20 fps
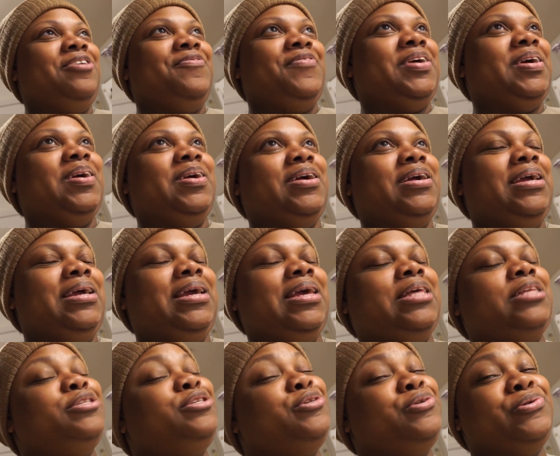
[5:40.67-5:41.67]
very
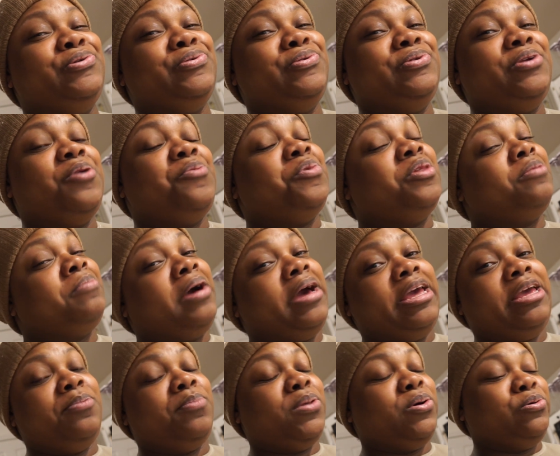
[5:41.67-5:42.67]
in tune with my
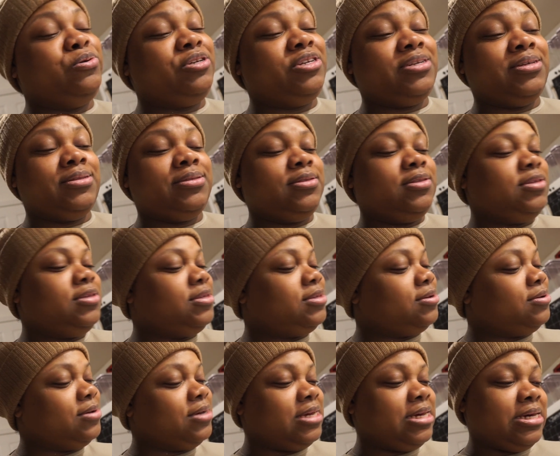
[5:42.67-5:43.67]
emotions,
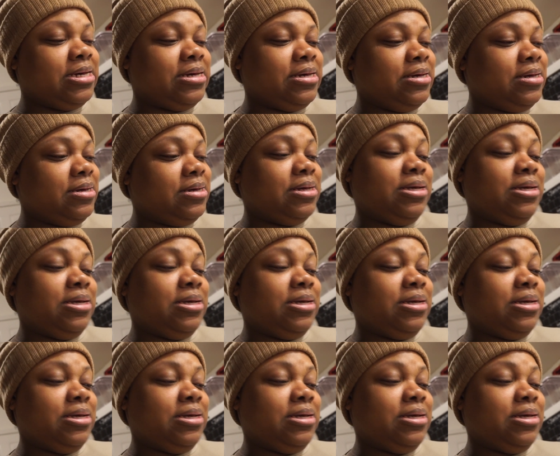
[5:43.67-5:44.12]
okay?